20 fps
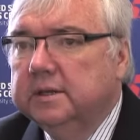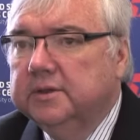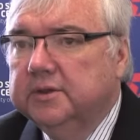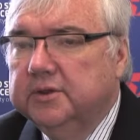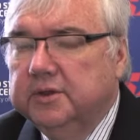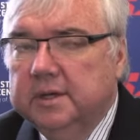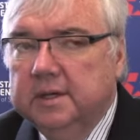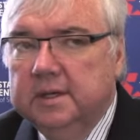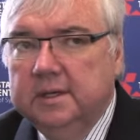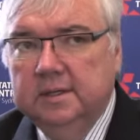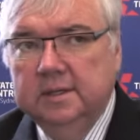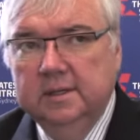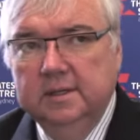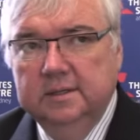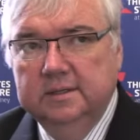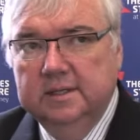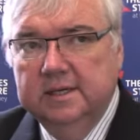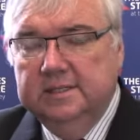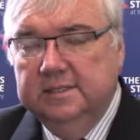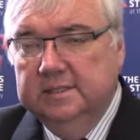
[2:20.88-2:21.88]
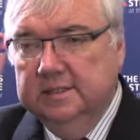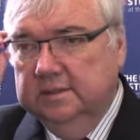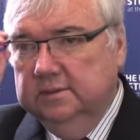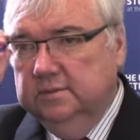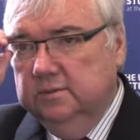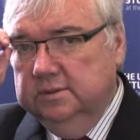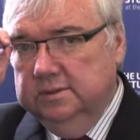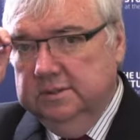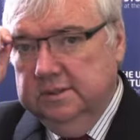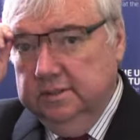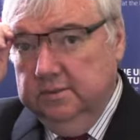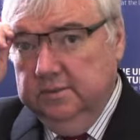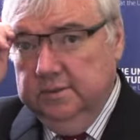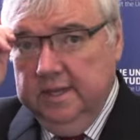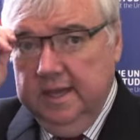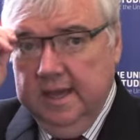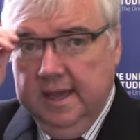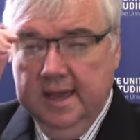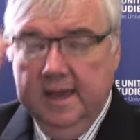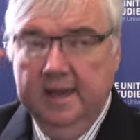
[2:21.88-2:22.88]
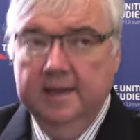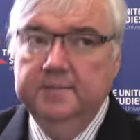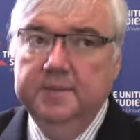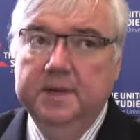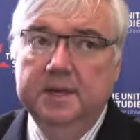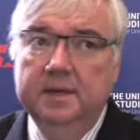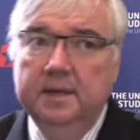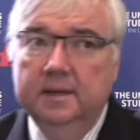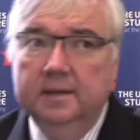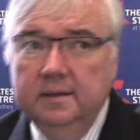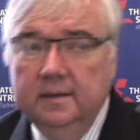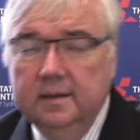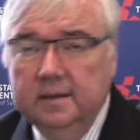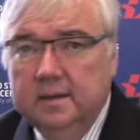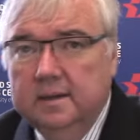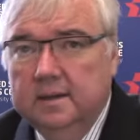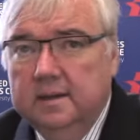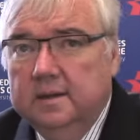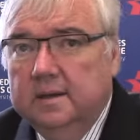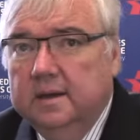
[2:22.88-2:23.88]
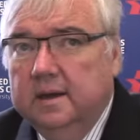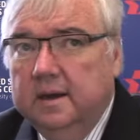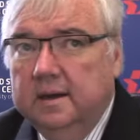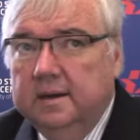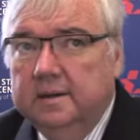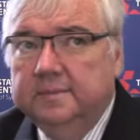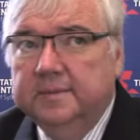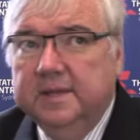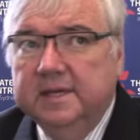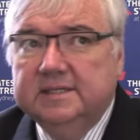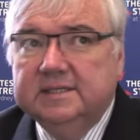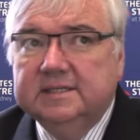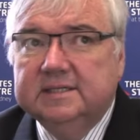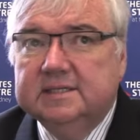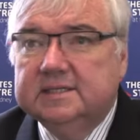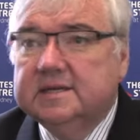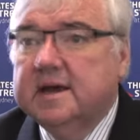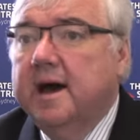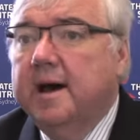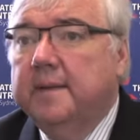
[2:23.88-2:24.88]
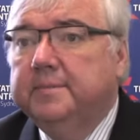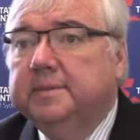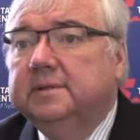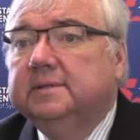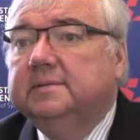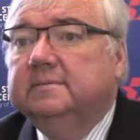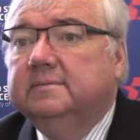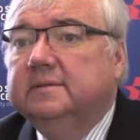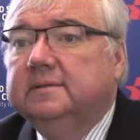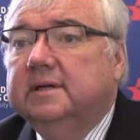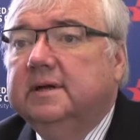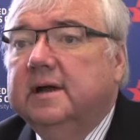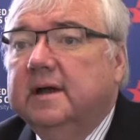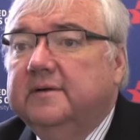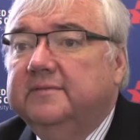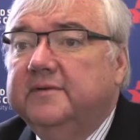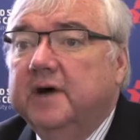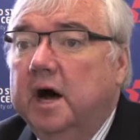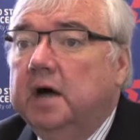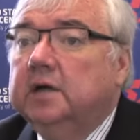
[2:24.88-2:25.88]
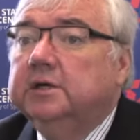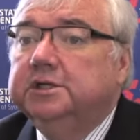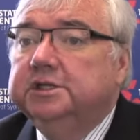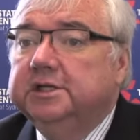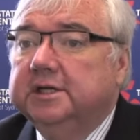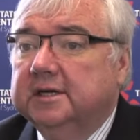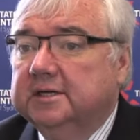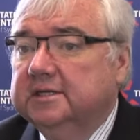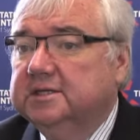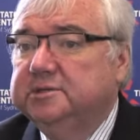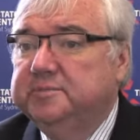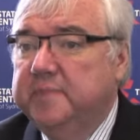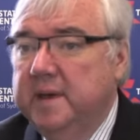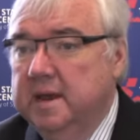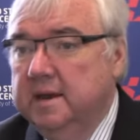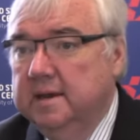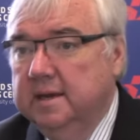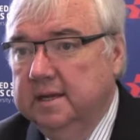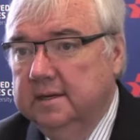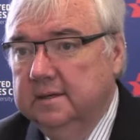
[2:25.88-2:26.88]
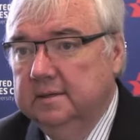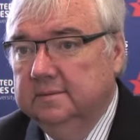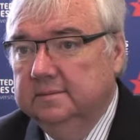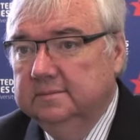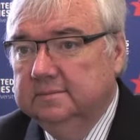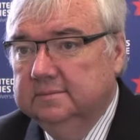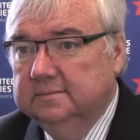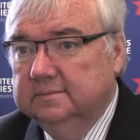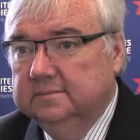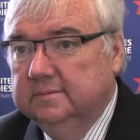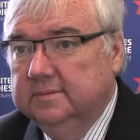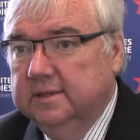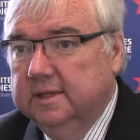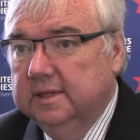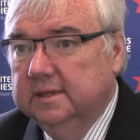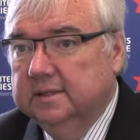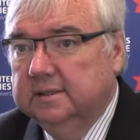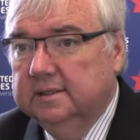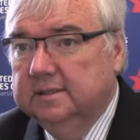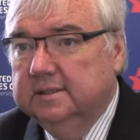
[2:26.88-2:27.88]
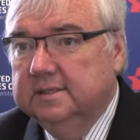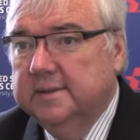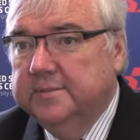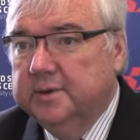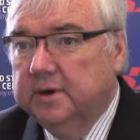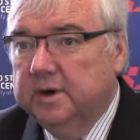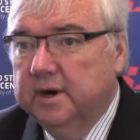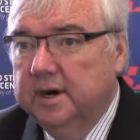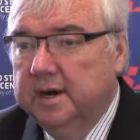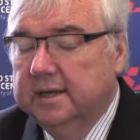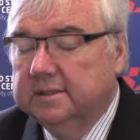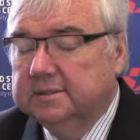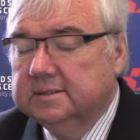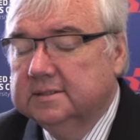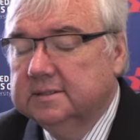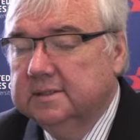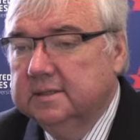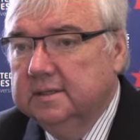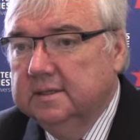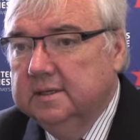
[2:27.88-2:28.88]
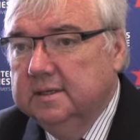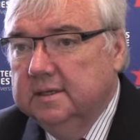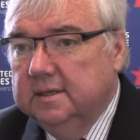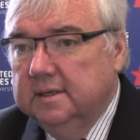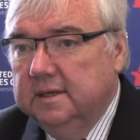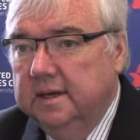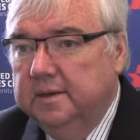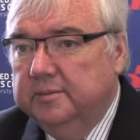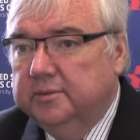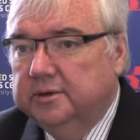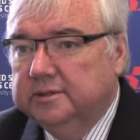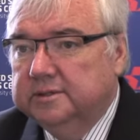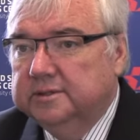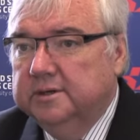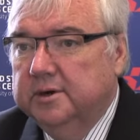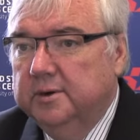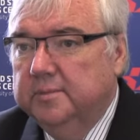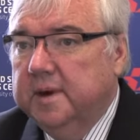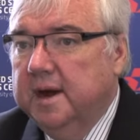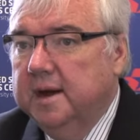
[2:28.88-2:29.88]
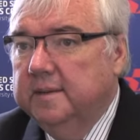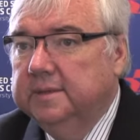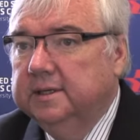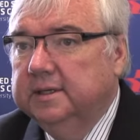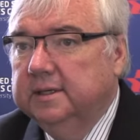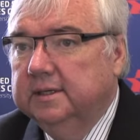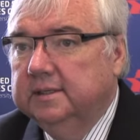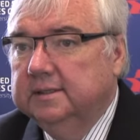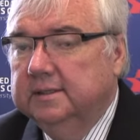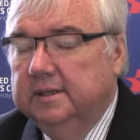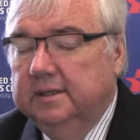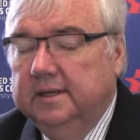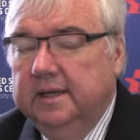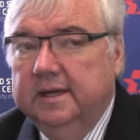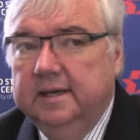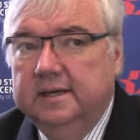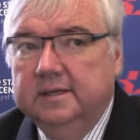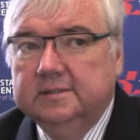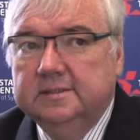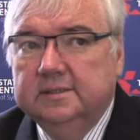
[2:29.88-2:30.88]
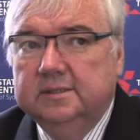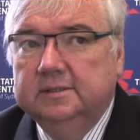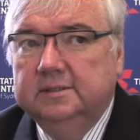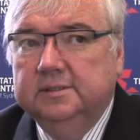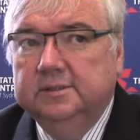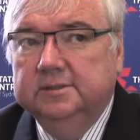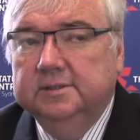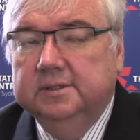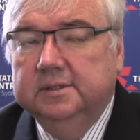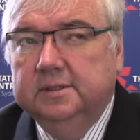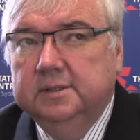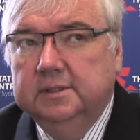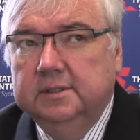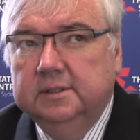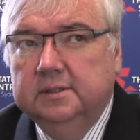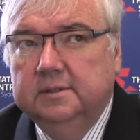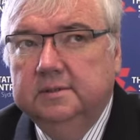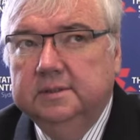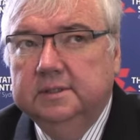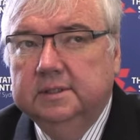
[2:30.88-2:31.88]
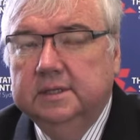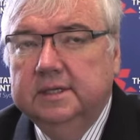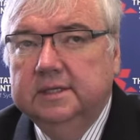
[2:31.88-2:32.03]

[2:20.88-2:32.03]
thing they did was that when they came in, they stopped the kind of unchecked spending that the Democrats and President Obama had instituted. You know,